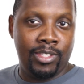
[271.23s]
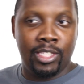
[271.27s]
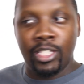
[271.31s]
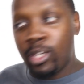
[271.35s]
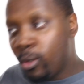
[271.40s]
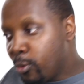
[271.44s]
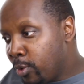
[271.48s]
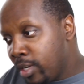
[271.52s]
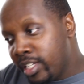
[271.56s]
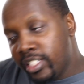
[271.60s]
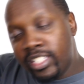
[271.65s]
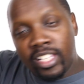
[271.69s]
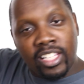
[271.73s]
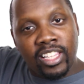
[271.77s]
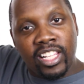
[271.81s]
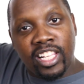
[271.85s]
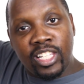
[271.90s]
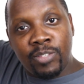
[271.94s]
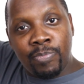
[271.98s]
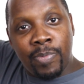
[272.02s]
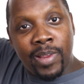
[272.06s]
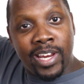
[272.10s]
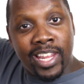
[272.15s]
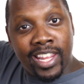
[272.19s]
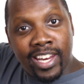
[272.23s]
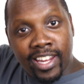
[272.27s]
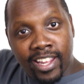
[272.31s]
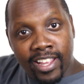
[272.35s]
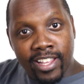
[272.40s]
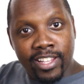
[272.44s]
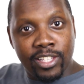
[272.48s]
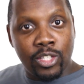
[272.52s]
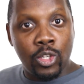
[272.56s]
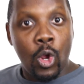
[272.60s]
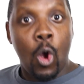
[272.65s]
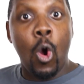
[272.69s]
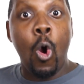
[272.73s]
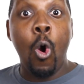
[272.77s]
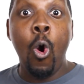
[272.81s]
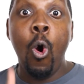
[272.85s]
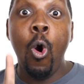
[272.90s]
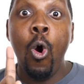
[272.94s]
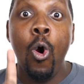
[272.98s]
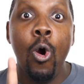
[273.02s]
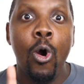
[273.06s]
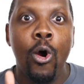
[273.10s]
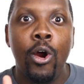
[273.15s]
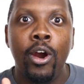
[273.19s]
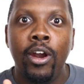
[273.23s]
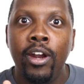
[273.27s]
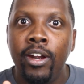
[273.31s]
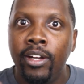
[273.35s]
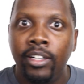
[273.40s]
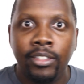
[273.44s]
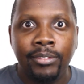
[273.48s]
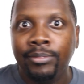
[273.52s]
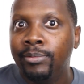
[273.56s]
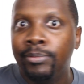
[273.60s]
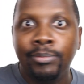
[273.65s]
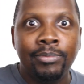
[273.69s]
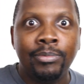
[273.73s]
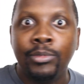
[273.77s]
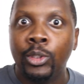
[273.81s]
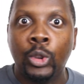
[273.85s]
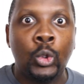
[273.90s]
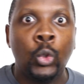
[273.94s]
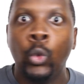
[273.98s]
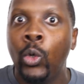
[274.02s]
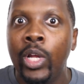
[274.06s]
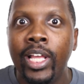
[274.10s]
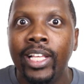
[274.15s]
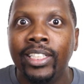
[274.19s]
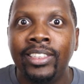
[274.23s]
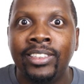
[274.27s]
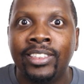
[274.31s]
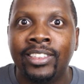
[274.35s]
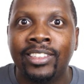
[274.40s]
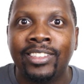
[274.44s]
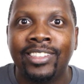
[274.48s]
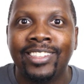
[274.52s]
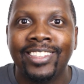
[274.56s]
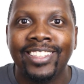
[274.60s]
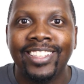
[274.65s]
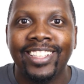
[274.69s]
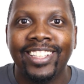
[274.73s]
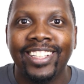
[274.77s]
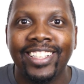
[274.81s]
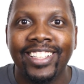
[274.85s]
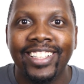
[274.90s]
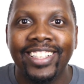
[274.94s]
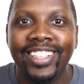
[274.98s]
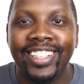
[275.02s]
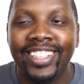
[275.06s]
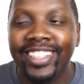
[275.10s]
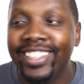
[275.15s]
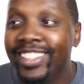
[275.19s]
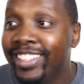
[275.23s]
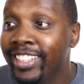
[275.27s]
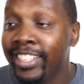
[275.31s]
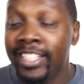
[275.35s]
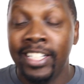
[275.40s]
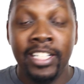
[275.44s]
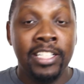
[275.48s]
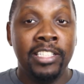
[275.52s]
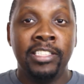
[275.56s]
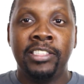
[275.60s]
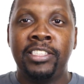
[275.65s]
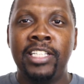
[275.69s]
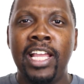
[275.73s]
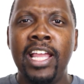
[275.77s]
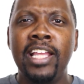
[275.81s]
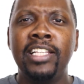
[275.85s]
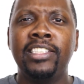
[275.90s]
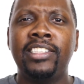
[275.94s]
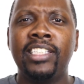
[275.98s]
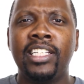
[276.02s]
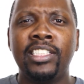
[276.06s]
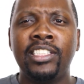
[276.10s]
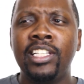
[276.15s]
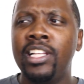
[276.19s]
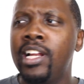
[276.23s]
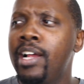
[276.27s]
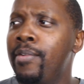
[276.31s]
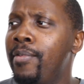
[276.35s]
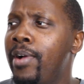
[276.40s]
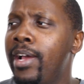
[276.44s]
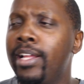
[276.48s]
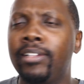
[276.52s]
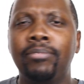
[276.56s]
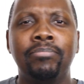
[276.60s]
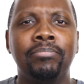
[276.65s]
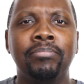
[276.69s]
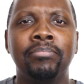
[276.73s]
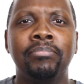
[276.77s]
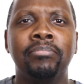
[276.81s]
Teresa Lisbon it is. Or, twist, Jane says, you know what?